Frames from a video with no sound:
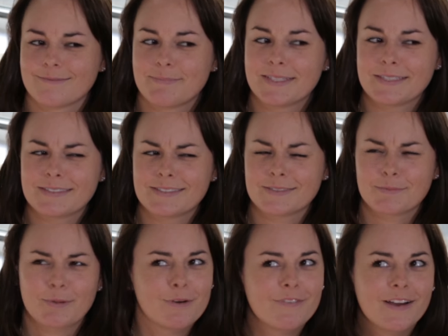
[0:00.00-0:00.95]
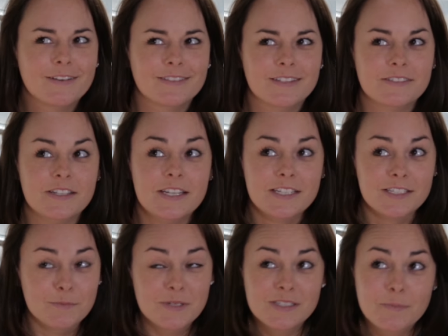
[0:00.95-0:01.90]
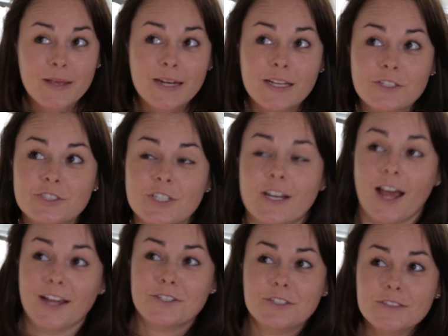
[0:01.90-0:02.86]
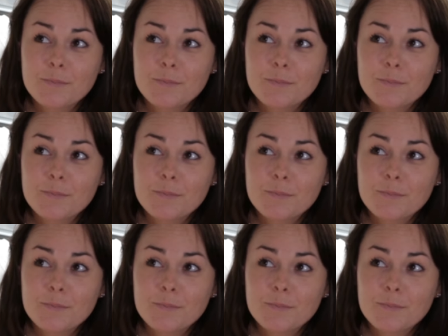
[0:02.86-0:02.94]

because his profile says that he speaks Spanish and I took